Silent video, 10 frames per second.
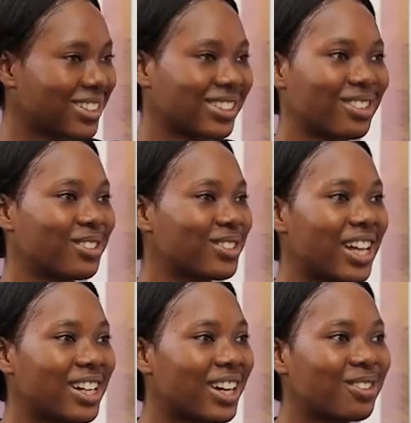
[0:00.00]
as I want,
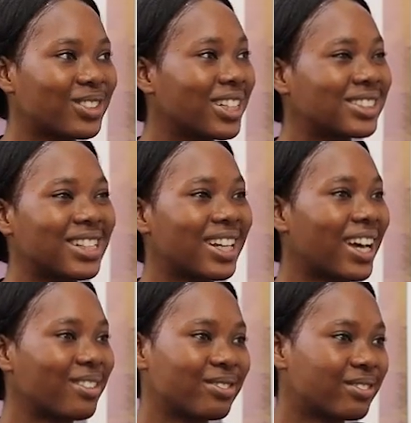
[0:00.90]
like language as a
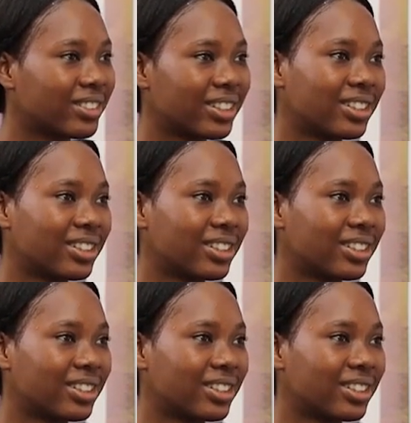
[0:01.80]
life.